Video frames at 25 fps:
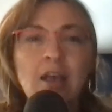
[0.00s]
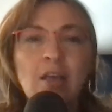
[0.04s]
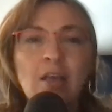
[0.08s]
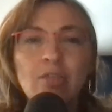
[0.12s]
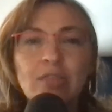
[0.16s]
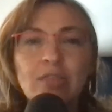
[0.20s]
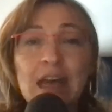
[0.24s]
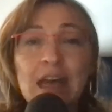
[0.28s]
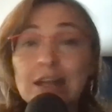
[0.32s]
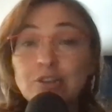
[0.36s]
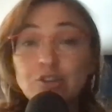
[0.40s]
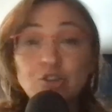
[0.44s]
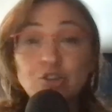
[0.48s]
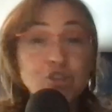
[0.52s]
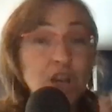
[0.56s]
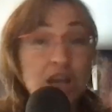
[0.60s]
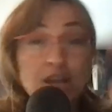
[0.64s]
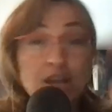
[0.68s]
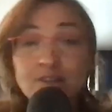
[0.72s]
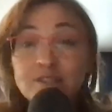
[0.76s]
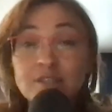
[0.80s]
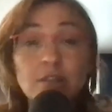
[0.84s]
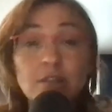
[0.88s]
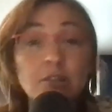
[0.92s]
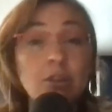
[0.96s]
that
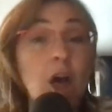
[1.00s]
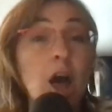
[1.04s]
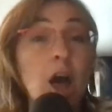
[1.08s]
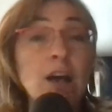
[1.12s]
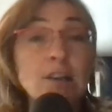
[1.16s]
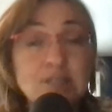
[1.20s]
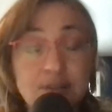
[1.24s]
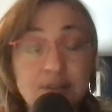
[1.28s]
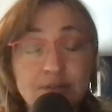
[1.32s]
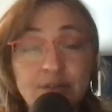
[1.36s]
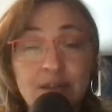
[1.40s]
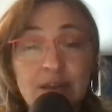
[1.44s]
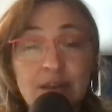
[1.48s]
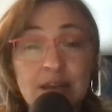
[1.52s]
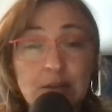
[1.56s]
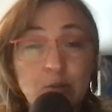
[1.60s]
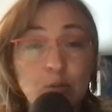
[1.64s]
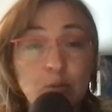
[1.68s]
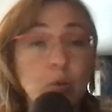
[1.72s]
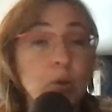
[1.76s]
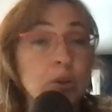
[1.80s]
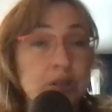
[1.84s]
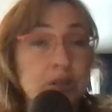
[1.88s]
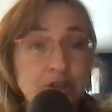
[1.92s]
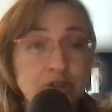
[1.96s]
just the loss of it
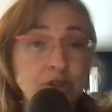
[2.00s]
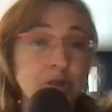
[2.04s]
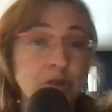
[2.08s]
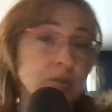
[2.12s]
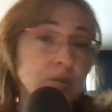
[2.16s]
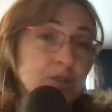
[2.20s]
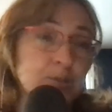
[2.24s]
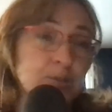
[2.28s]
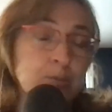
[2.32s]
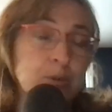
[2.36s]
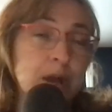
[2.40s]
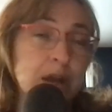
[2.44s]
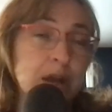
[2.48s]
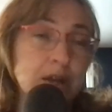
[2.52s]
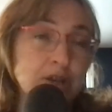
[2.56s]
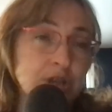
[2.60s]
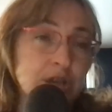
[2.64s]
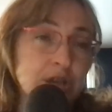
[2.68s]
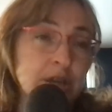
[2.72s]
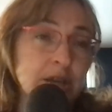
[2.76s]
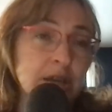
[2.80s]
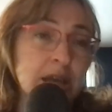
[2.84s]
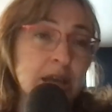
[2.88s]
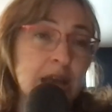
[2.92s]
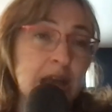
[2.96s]
will induce
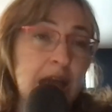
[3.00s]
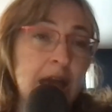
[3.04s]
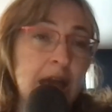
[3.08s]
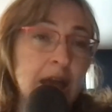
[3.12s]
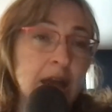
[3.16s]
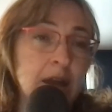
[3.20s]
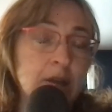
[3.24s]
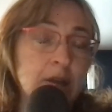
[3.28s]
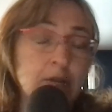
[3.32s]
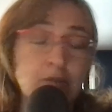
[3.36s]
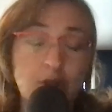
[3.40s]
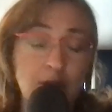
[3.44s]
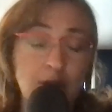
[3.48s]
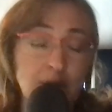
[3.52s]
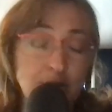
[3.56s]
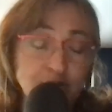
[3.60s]
depression in